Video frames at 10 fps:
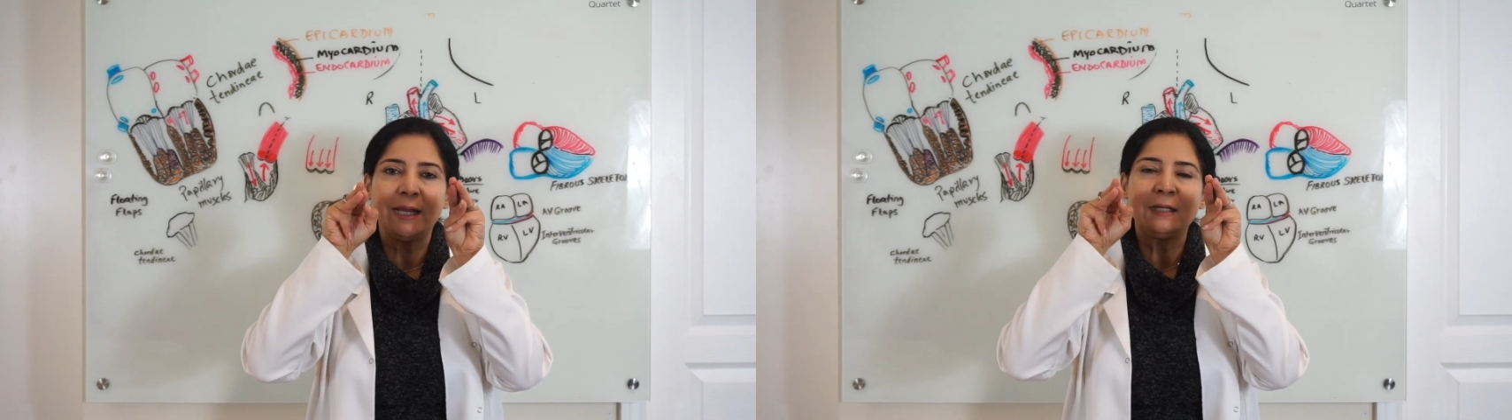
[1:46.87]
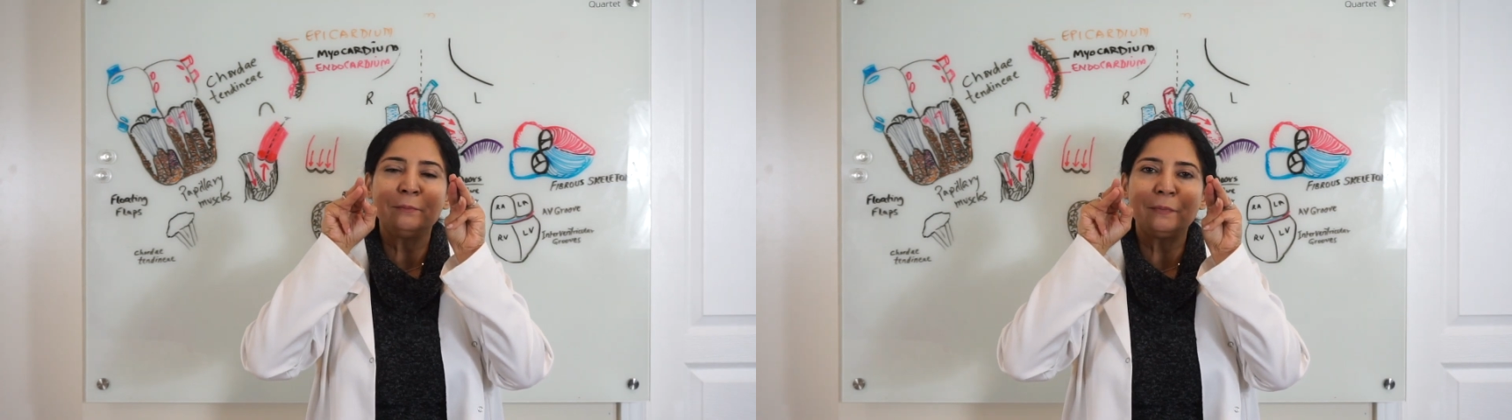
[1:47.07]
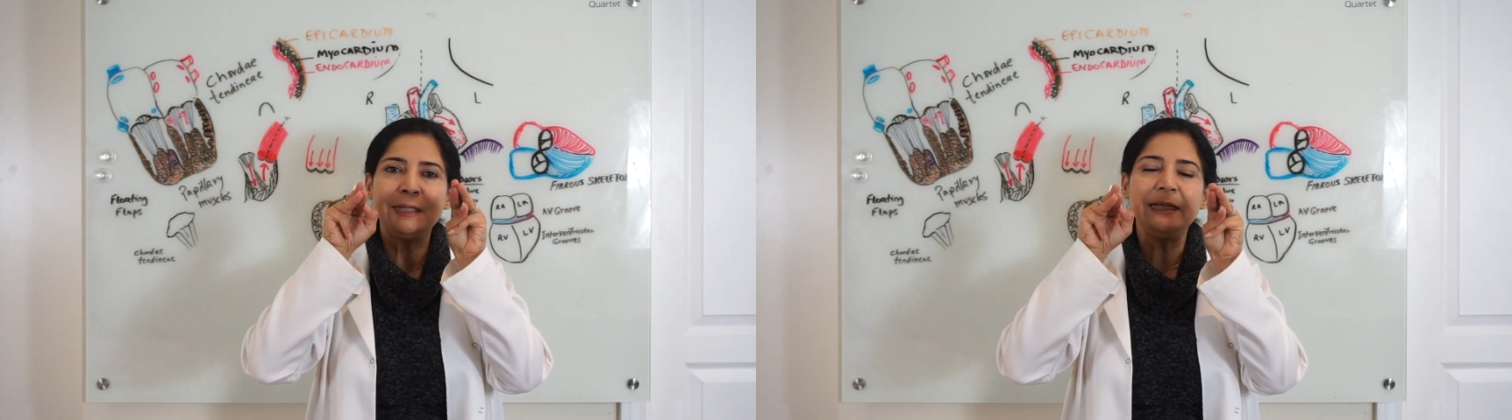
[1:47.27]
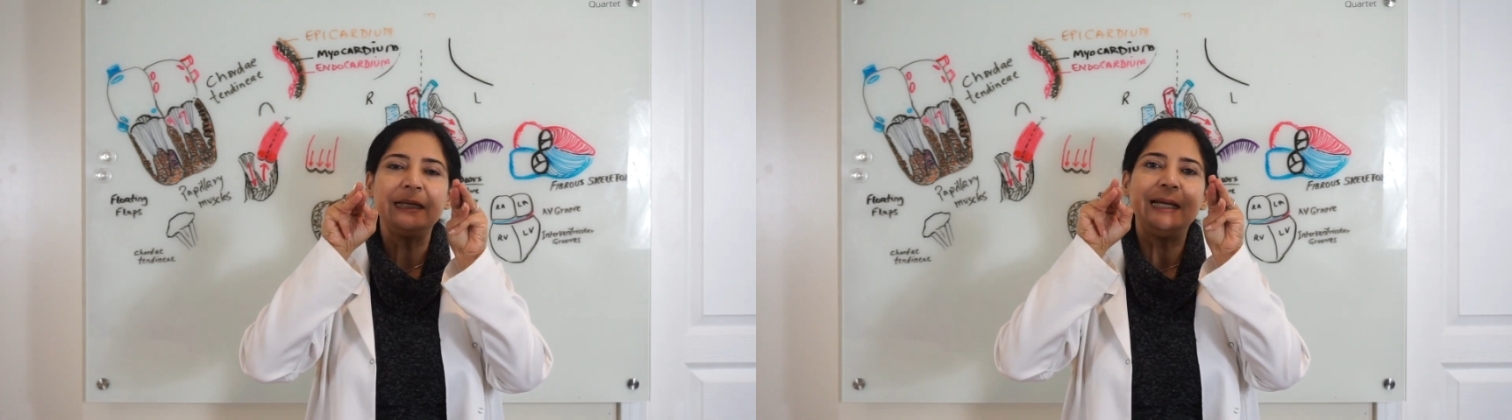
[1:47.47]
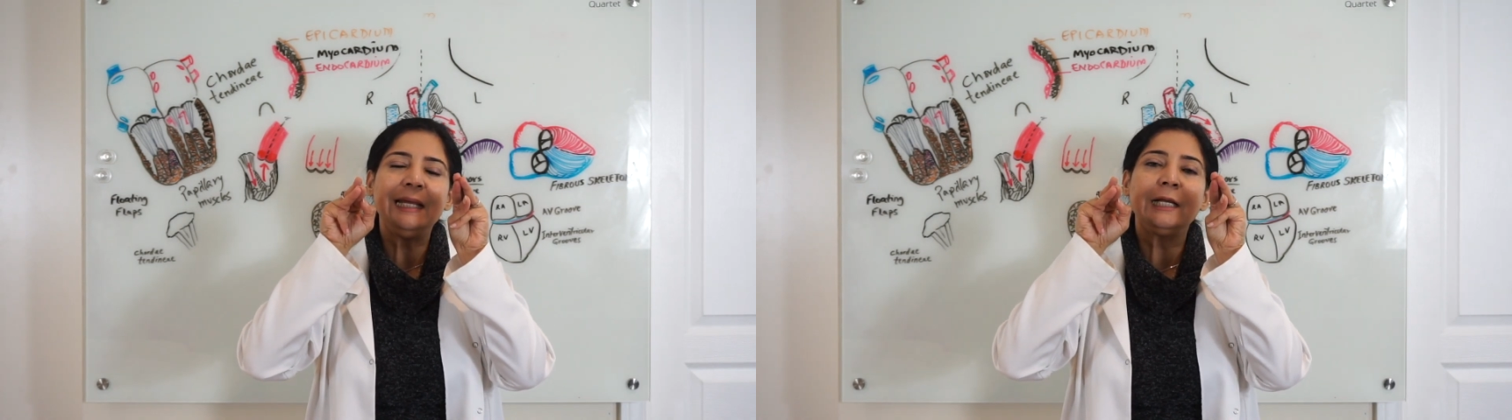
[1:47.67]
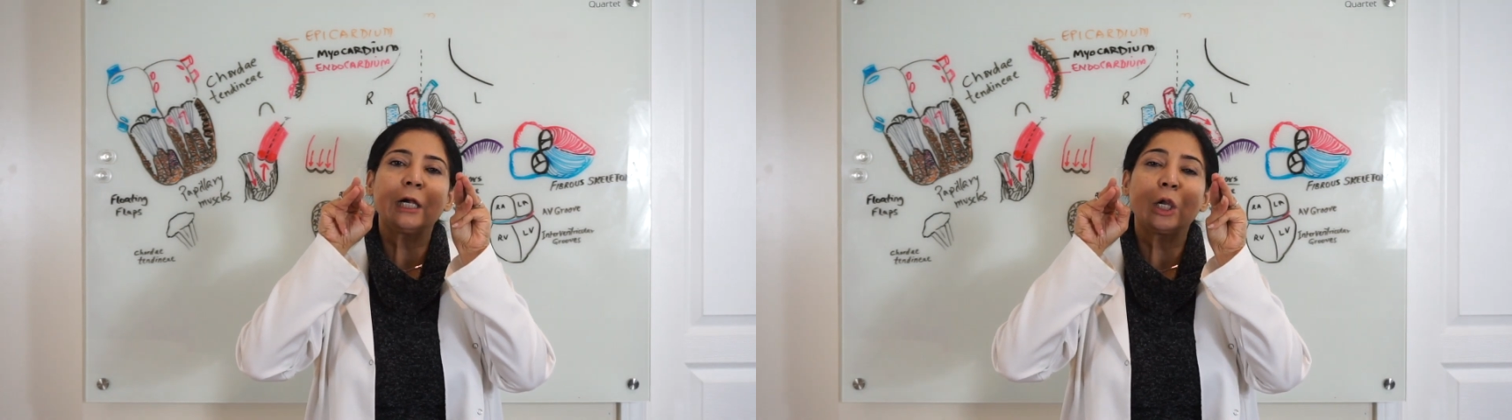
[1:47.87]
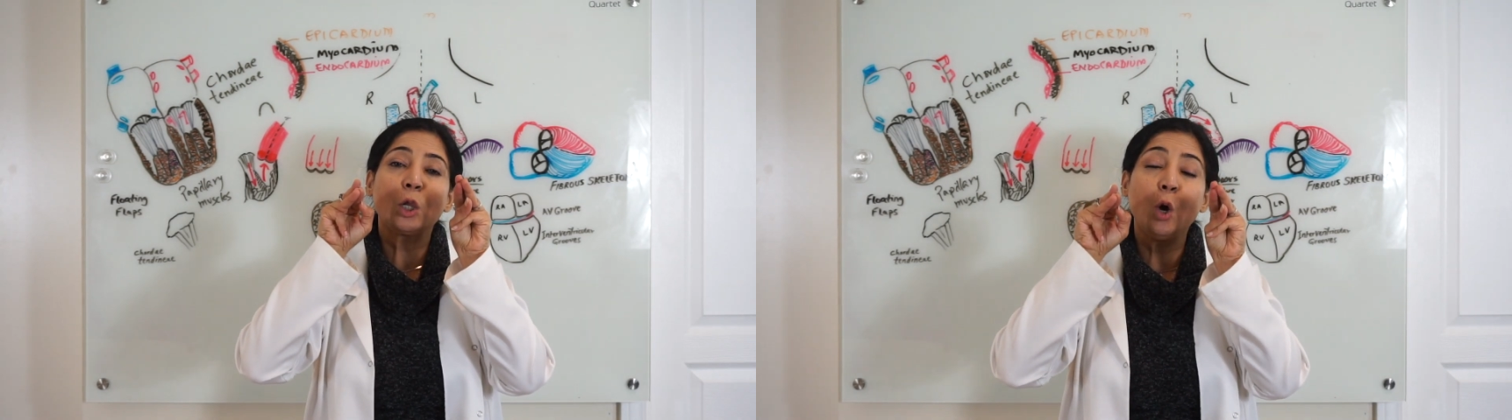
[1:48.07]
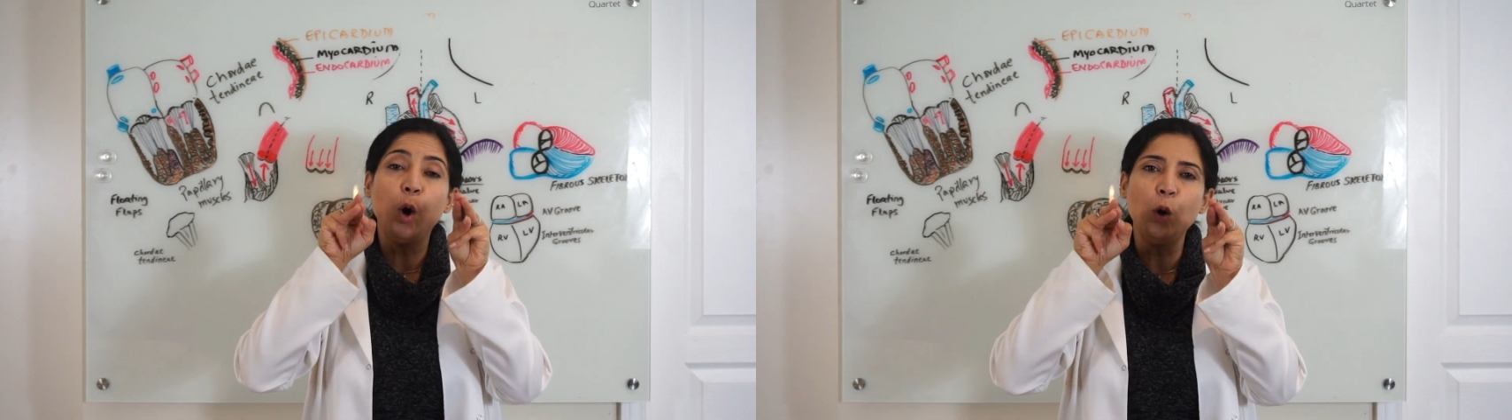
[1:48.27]
They completely
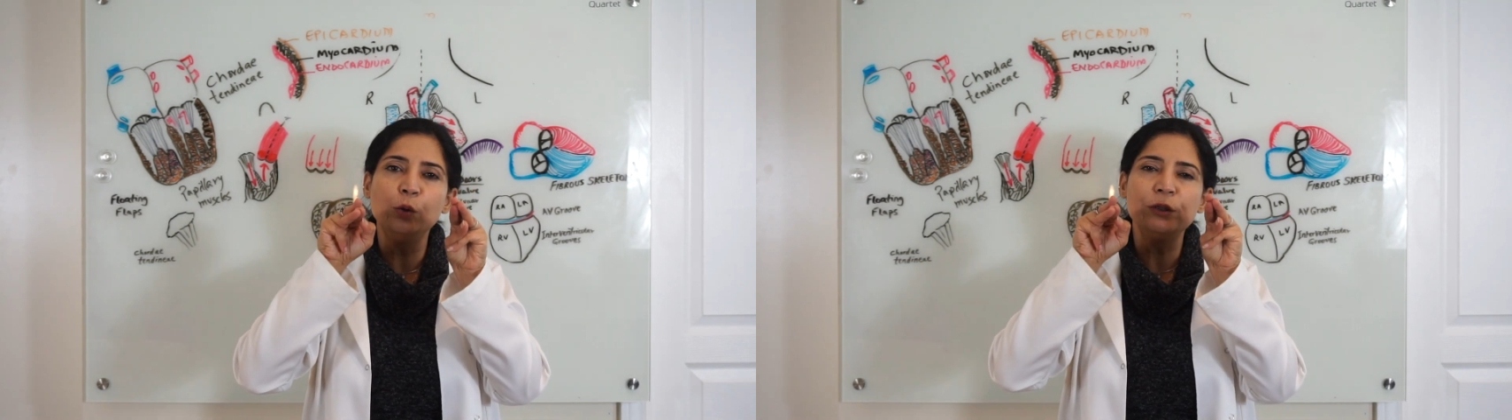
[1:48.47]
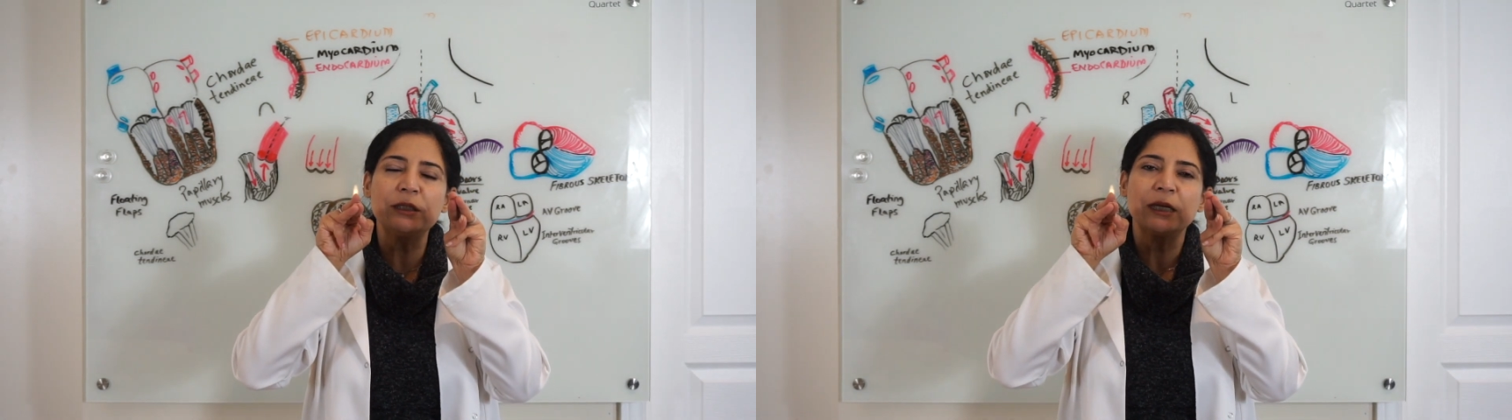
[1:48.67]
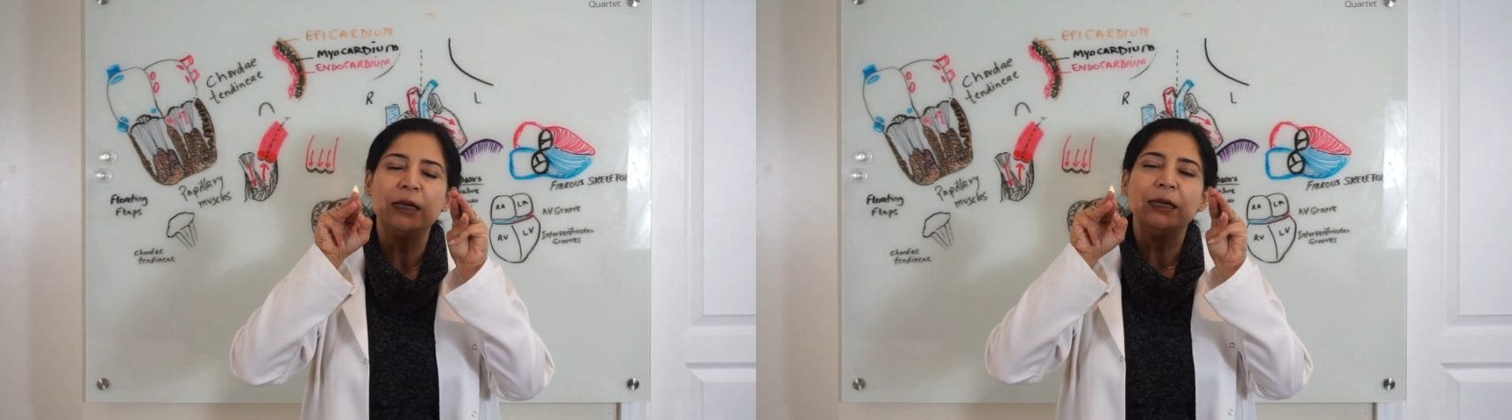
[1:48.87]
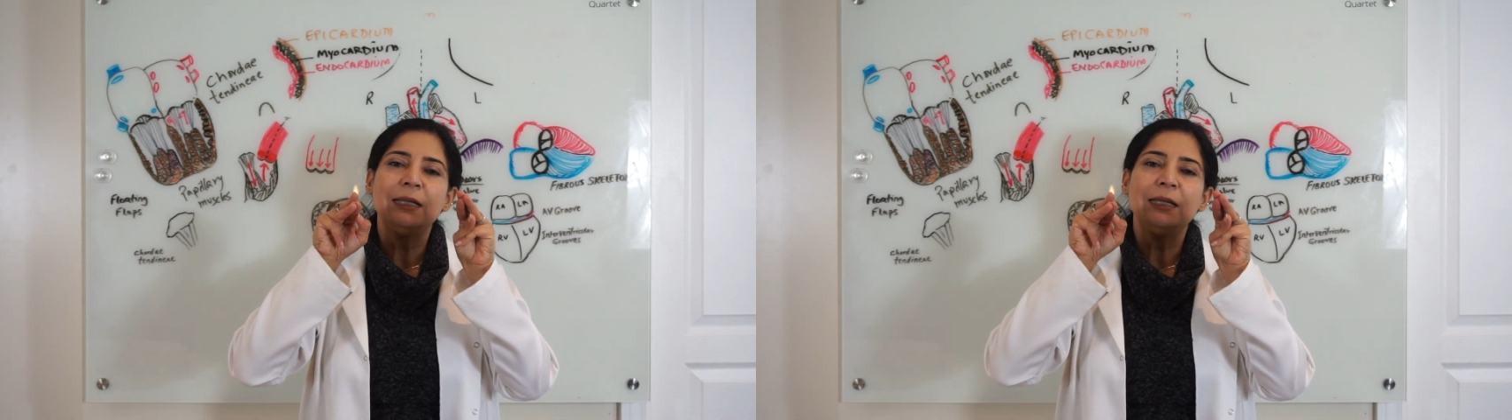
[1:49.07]
close